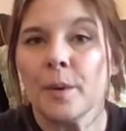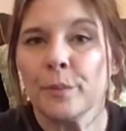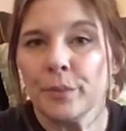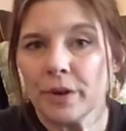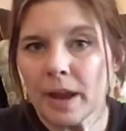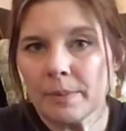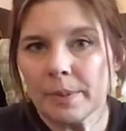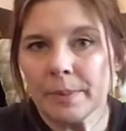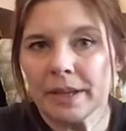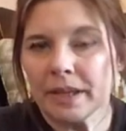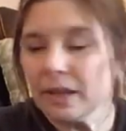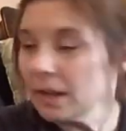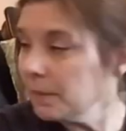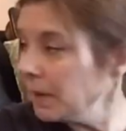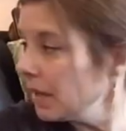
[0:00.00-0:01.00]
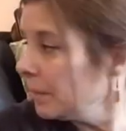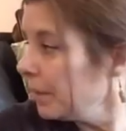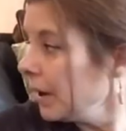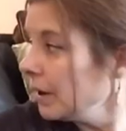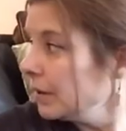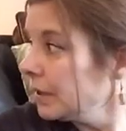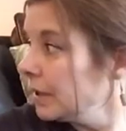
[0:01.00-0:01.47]
Probably going to be a
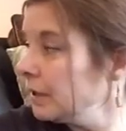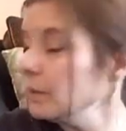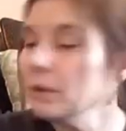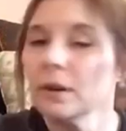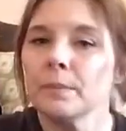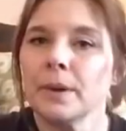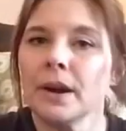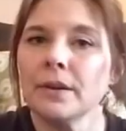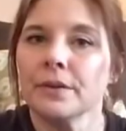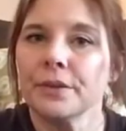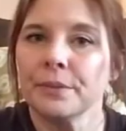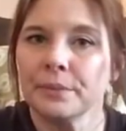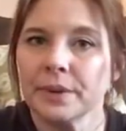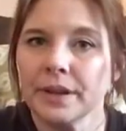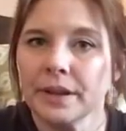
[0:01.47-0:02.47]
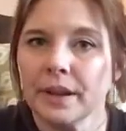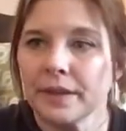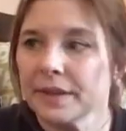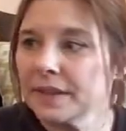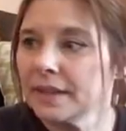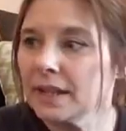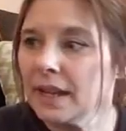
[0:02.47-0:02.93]
part 2 or part 3 on
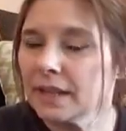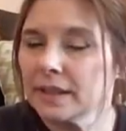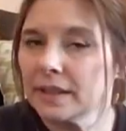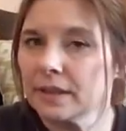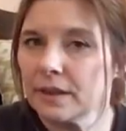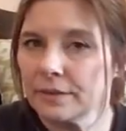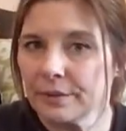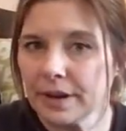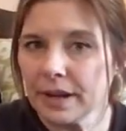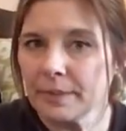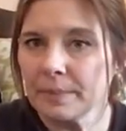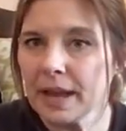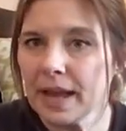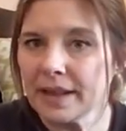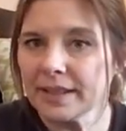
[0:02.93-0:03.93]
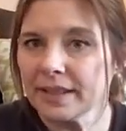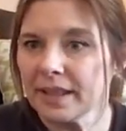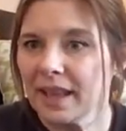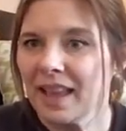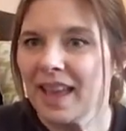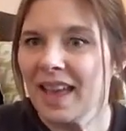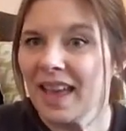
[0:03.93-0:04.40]
this next ThreadUp box,
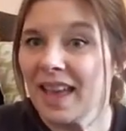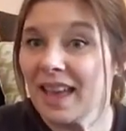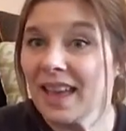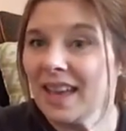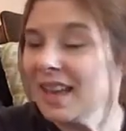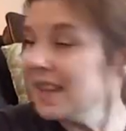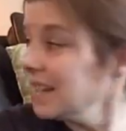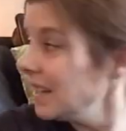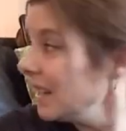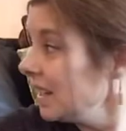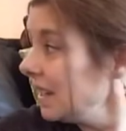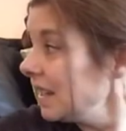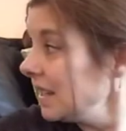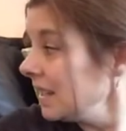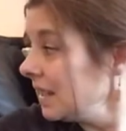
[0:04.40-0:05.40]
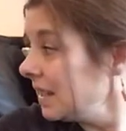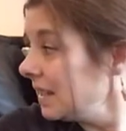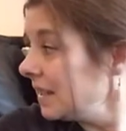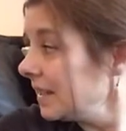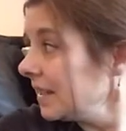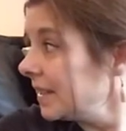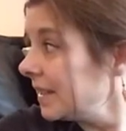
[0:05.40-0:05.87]
and it
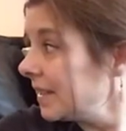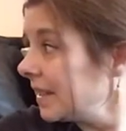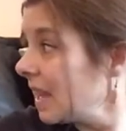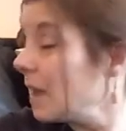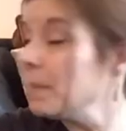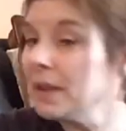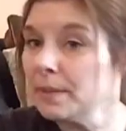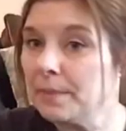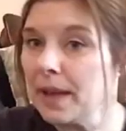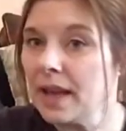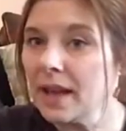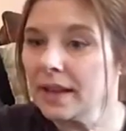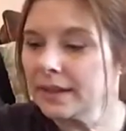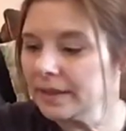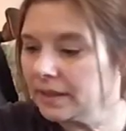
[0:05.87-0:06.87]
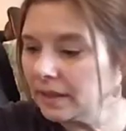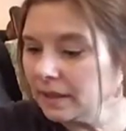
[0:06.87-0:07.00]
is a big box.